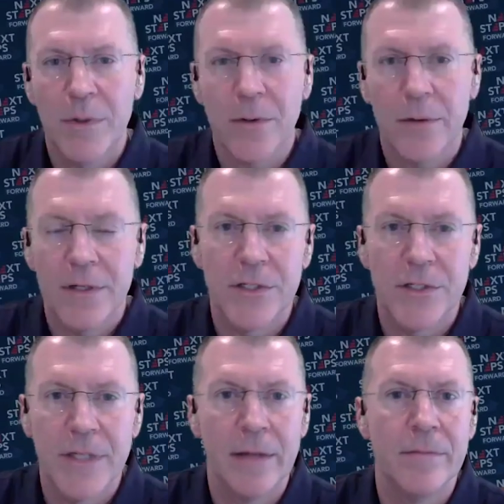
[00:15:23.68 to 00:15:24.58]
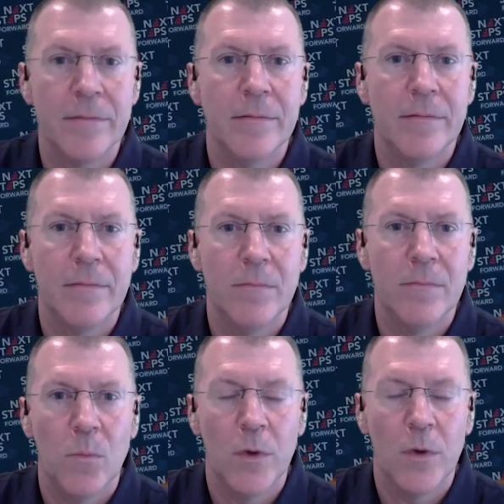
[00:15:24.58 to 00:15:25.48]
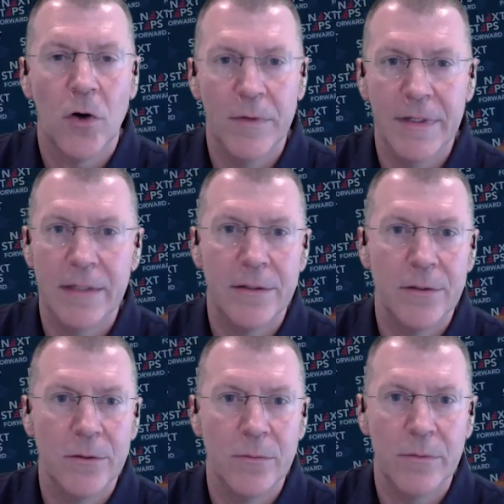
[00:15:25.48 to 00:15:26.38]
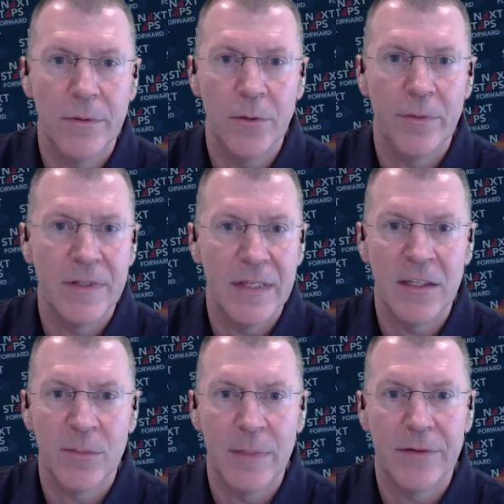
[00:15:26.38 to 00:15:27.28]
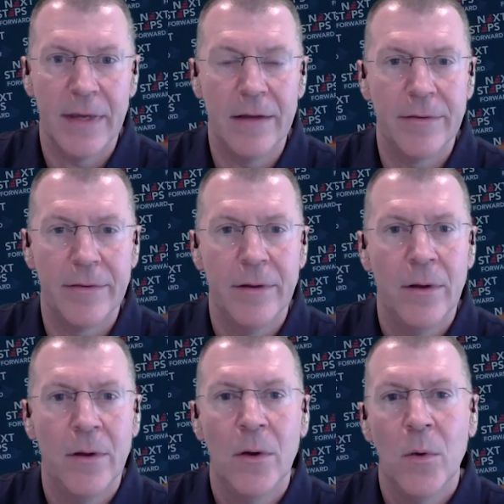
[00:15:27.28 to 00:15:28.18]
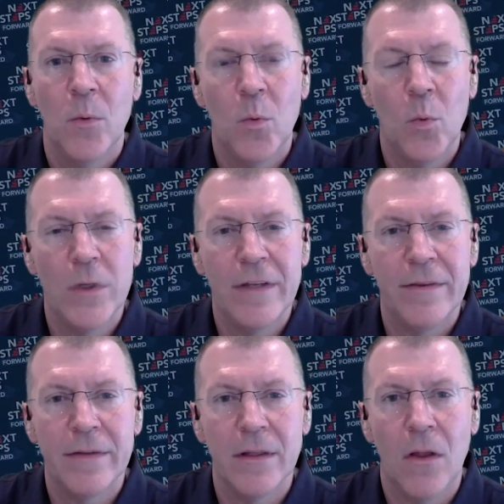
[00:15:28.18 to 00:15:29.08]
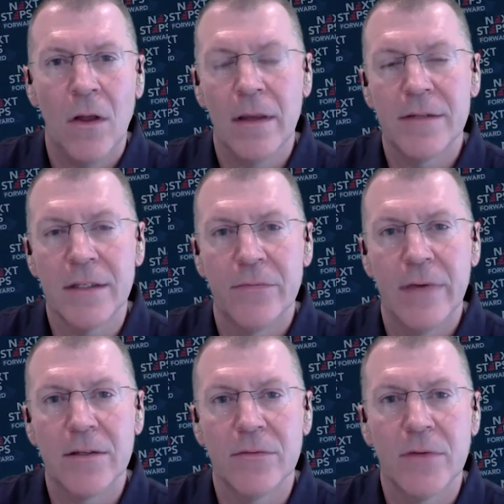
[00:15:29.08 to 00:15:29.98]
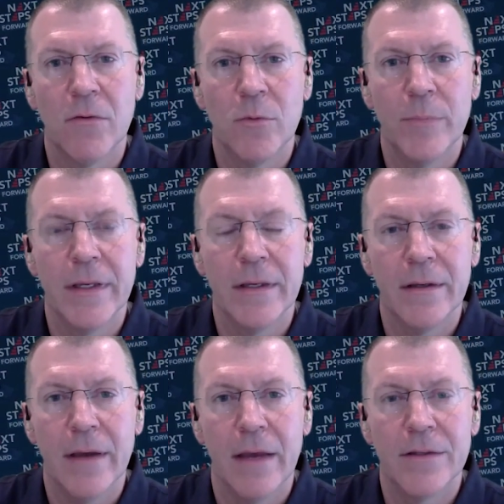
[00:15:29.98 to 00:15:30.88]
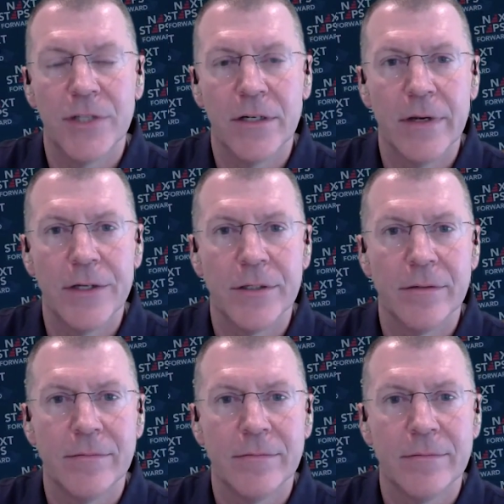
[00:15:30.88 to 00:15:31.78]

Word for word: ago, you touched on what COVID did to youth and teens' mental health. What do you think the long-lasting effects of COVID will be on this generation?